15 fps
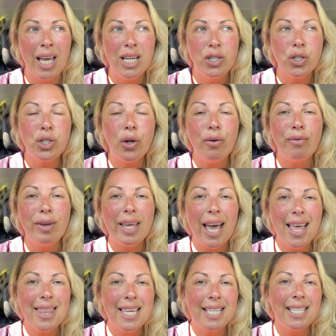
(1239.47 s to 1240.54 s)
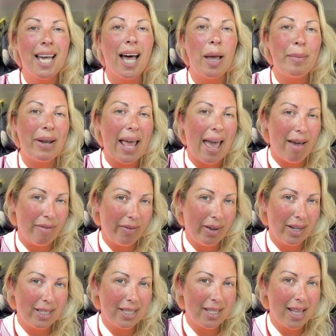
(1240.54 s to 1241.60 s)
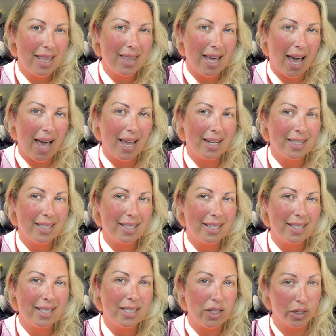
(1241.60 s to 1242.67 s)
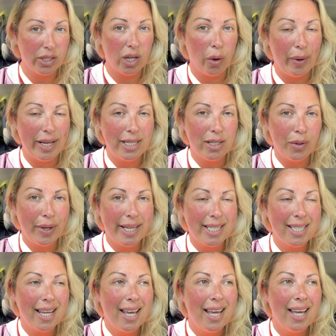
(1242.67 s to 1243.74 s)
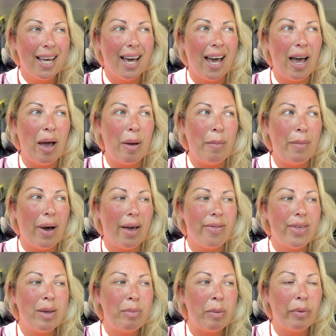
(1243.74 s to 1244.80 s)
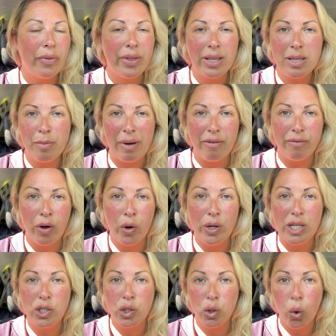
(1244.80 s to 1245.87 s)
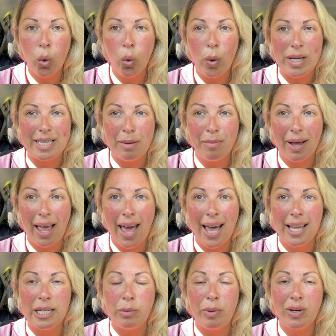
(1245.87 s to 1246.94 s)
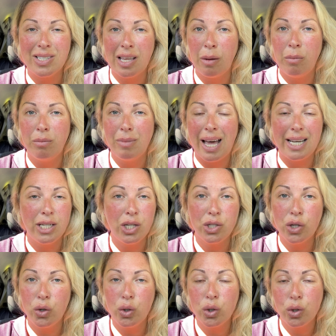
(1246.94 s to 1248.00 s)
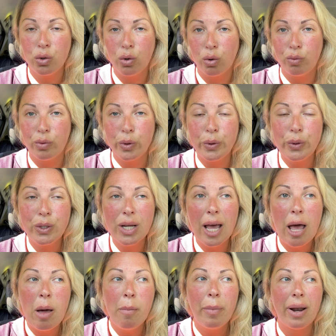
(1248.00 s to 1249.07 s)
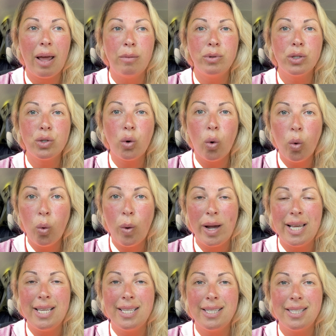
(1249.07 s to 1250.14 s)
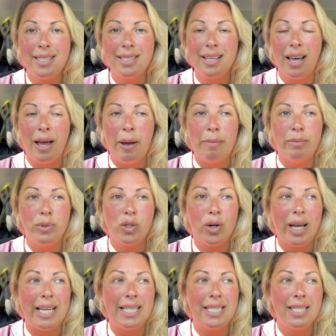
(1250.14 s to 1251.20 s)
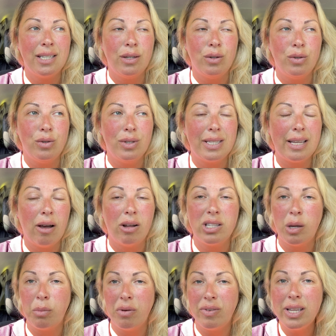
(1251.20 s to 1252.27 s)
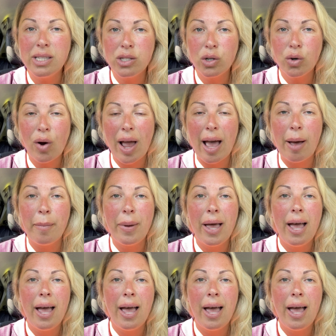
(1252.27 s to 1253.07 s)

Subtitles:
just don't forget the time and effort that does go into it. I think people think that my phone is just always in my hand because I'm antisocial or rude, but I'm just always trying to stay on top of Instagram,